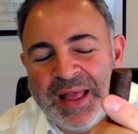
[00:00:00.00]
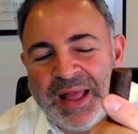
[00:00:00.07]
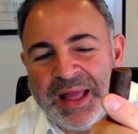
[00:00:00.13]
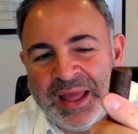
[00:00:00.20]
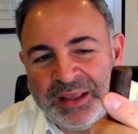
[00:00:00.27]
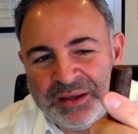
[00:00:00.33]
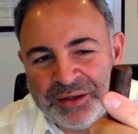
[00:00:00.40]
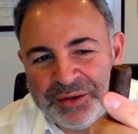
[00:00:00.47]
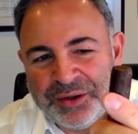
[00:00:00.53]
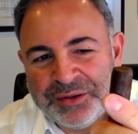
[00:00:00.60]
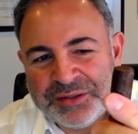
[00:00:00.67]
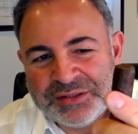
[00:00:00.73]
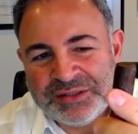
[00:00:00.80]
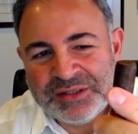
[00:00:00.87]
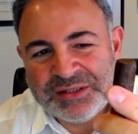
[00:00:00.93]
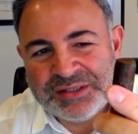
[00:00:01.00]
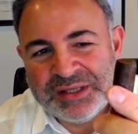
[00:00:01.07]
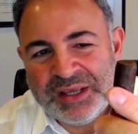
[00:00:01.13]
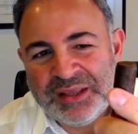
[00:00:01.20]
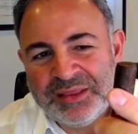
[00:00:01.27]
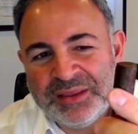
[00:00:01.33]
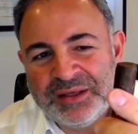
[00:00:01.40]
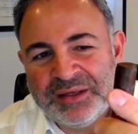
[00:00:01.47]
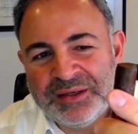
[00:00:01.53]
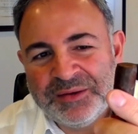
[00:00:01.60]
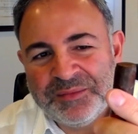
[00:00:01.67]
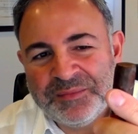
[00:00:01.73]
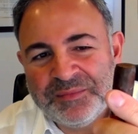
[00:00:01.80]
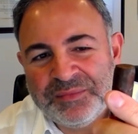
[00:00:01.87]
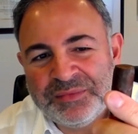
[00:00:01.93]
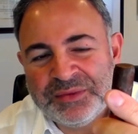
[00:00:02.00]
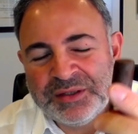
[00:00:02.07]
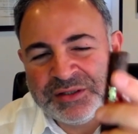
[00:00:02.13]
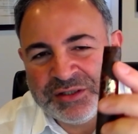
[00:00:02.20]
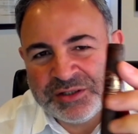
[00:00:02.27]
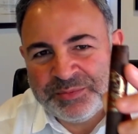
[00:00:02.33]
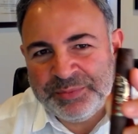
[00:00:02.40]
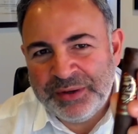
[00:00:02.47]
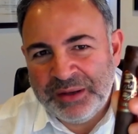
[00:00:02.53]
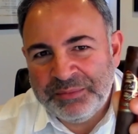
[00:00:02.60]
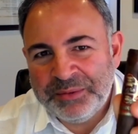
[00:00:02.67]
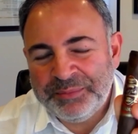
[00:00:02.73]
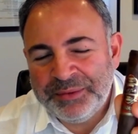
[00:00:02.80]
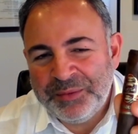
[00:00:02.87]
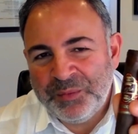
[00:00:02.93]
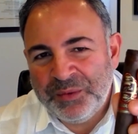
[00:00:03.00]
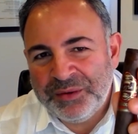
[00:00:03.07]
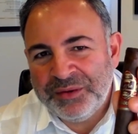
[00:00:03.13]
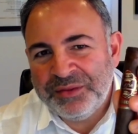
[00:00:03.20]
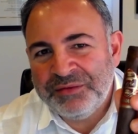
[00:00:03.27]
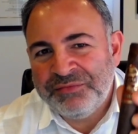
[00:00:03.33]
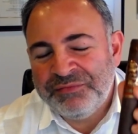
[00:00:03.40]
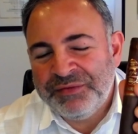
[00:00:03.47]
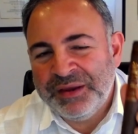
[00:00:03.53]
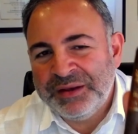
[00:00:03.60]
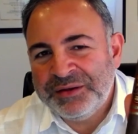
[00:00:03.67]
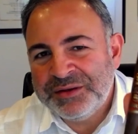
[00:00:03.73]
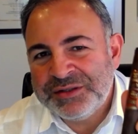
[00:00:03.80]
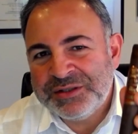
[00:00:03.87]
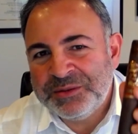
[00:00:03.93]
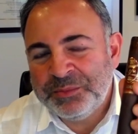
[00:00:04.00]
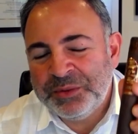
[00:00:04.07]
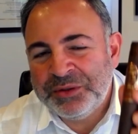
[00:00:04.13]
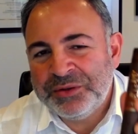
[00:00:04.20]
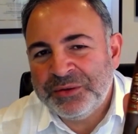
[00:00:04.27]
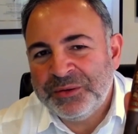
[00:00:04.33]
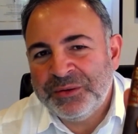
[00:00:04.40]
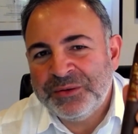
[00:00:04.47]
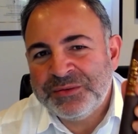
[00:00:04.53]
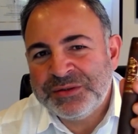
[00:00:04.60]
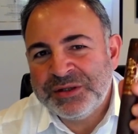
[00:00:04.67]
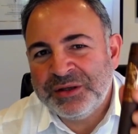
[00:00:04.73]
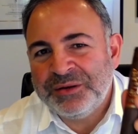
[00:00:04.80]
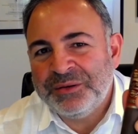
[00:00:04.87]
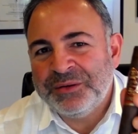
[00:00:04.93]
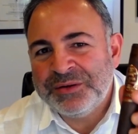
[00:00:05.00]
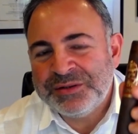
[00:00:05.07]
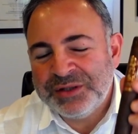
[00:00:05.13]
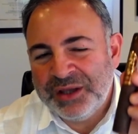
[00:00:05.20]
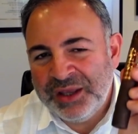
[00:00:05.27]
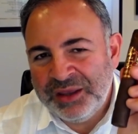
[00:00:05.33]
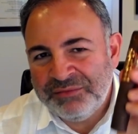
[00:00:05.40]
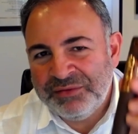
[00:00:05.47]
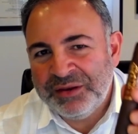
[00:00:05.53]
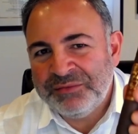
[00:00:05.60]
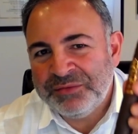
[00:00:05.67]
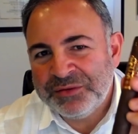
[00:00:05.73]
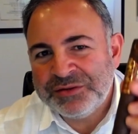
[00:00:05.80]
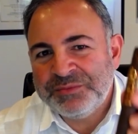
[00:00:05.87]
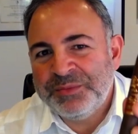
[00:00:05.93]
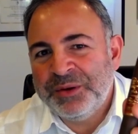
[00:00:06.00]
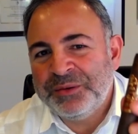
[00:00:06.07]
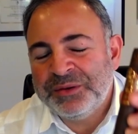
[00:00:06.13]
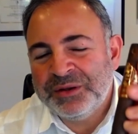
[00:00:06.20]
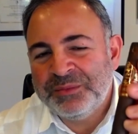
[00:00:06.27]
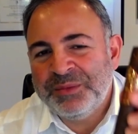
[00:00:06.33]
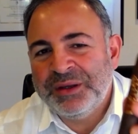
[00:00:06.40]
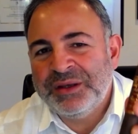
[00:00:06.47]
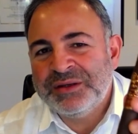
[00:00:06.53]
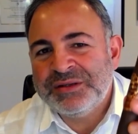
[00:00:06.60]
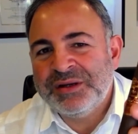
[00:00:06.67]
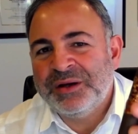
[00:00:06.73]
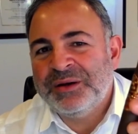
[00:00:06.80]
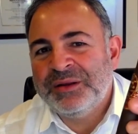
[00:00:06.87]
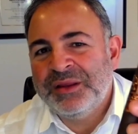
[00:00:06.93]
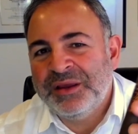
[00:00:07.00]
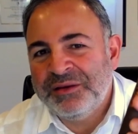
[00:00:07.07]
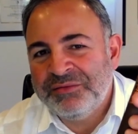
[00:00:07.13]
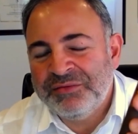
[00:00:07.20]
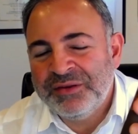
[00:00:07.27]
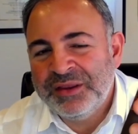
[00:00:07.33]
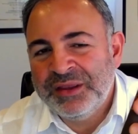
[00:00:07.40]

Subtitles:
I can honestly say that this is probably one of the finest Maduro cigars I have ever smoked in my entire life.